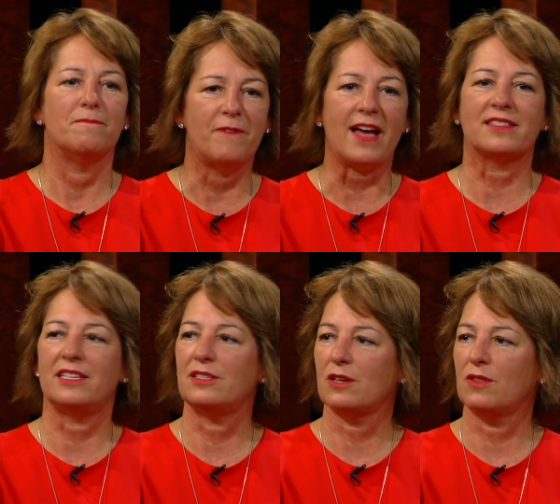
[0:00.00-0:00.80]

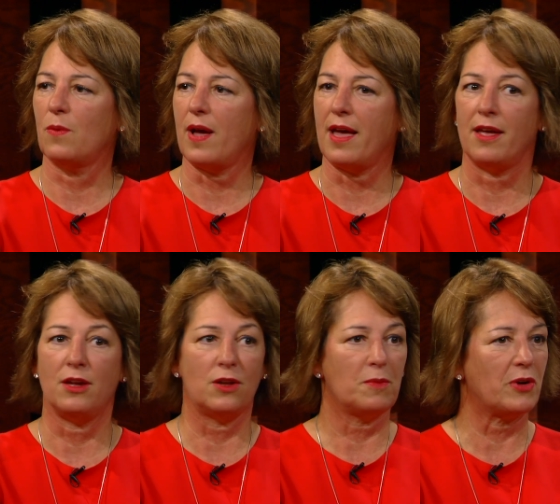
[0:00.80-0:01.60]
vaccines on the way.
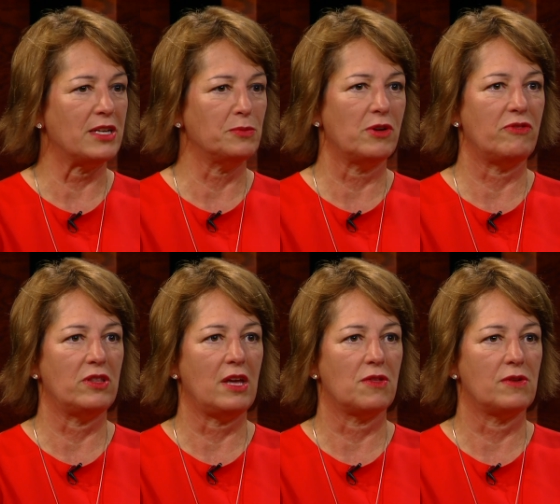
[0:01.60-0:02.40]
You know, the press
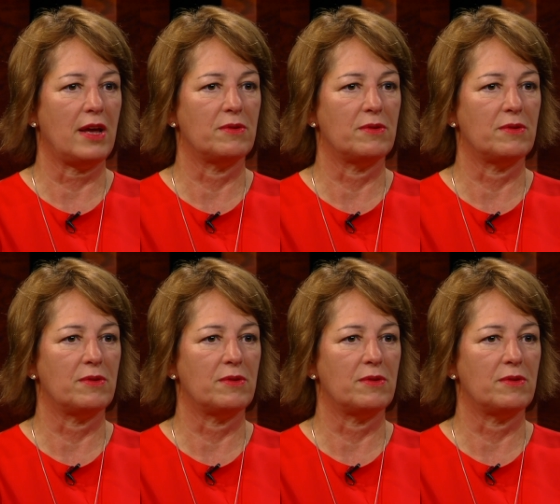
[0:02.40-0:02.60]
briefing the other day